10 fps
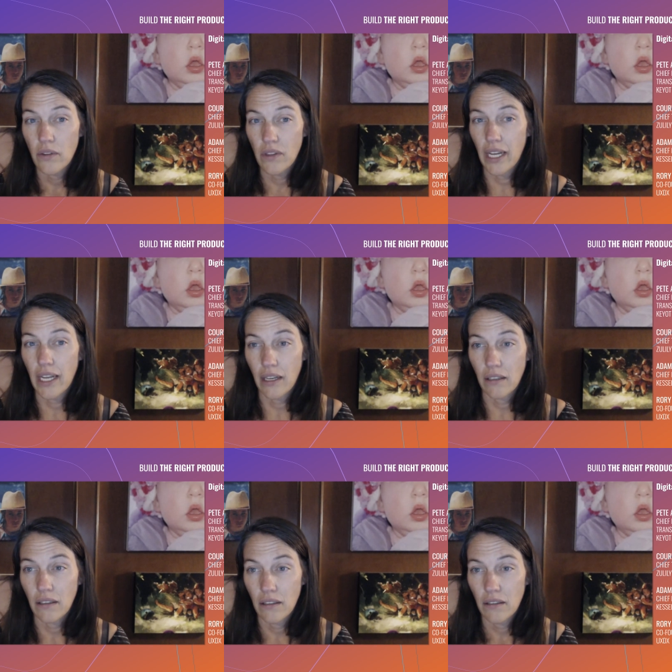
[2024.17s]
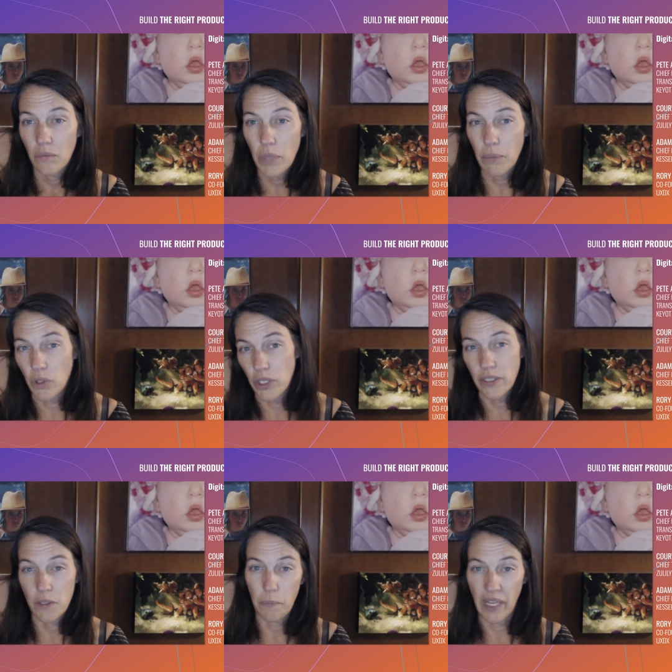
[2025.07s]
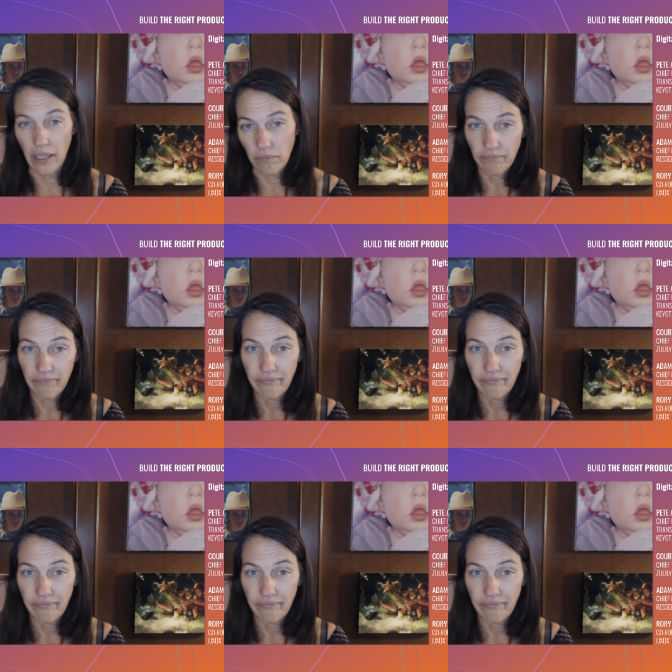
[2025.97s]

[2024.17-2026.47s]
then people just spin.